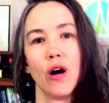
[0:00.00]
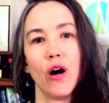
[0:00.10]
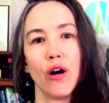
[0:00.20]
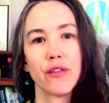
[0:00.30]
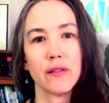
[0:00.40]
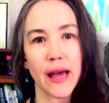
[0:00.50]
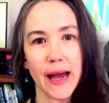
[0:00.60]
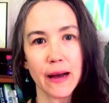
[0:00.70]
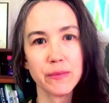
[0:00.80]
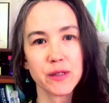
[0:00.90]
all the
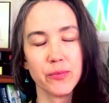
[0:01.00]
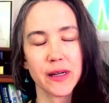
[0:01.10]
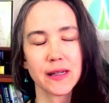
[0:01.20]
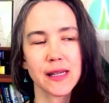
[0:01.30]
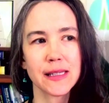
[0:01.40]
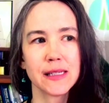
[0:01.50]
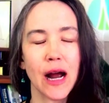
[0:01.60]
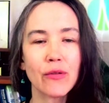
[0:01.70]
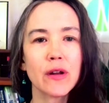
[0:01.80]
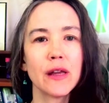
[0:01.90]
labs because that's
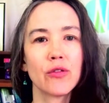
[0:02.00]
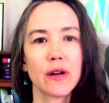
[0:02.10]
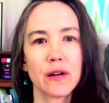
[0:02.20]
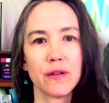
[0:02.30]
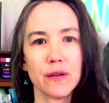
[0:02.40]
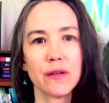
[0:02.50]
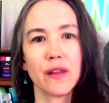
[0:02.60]
not really critical